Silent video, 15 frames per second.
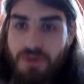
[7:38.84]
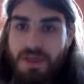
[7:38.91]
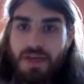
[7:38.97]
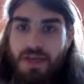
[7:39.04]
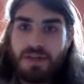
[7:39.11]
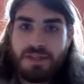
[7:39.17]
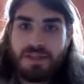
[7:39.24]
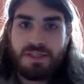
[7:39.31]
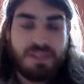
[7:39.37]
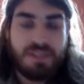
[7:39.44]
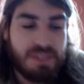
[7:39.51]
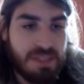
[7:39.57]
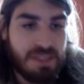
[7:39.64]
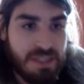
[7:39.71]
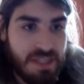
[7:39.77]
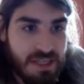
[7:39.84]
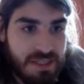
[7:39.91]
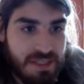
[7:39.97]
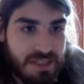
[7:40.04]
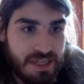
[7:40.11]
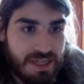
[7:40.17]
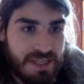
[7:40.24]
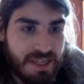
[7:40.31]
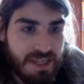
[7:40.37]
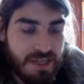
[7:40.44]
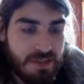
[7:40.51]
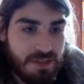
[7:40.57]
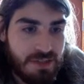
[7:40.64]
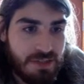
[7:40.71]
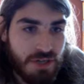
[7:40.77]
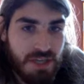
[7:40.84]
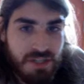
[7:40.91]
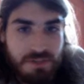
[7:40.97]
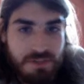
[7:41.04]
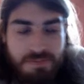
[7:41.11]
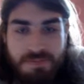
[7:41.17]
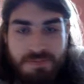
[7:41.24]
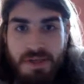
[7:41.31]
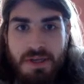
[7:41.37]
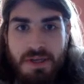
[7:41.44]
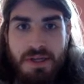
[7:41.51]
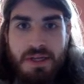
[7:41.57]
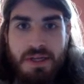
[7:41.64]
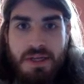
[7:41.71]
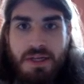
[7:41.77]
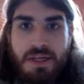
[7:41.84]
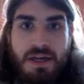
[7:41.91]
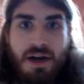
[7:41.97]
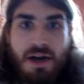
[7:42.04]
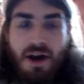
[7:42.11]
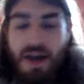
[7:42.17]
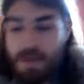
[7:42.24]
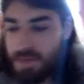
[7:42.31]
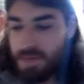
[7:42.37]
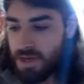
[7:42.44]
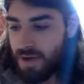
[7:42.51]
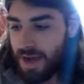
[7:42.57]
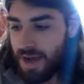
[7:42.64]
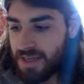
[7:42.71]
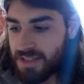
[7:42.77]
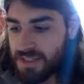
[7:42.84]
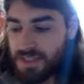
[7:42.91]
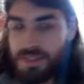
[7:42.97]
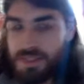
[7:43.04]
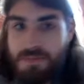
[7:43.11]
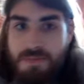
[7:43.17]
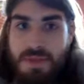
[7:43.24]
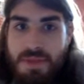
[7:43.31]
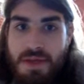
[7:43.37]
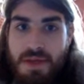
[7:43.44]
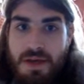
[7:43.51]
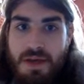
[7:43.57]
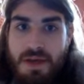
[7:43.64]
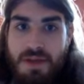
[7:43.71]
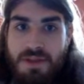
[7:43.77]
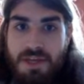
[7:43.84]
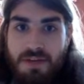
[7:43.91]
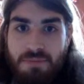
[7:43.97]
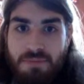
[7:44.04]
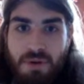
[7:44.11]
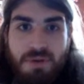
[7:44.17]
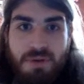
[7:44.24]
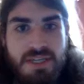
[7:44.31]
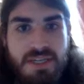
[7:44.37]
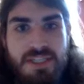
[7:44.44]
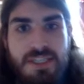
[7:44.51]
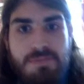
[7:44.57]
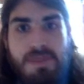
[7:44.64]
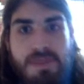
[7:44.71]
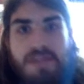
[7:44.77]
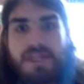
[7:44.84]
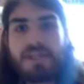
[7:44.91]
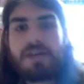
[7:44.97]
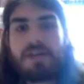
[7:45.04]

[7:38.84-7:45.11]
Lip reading: yeah, I like that illustration. All right, amino acids. Think of proteins as being like